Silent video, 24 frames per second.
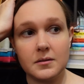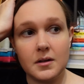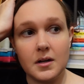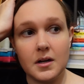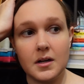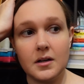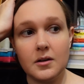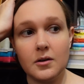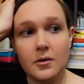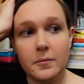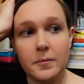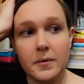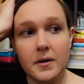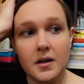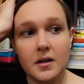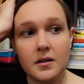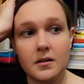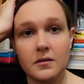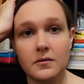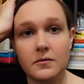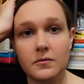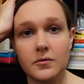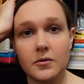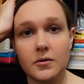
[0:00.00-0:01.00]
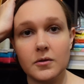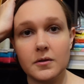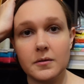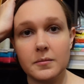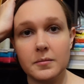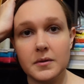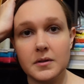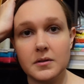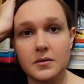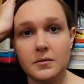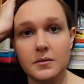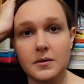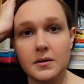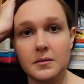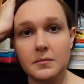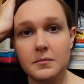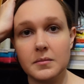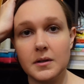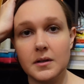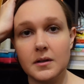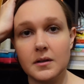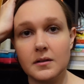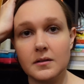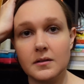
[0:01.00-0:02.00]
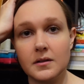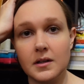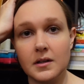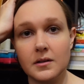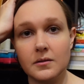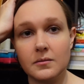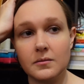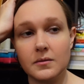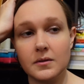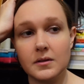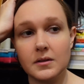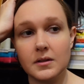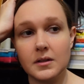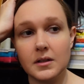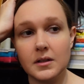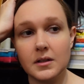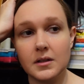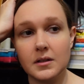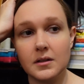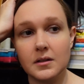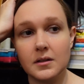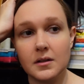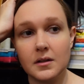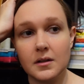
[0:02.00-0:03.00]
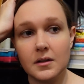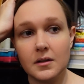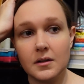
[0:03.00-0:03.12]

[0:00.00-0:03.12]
I go back and forth between being like really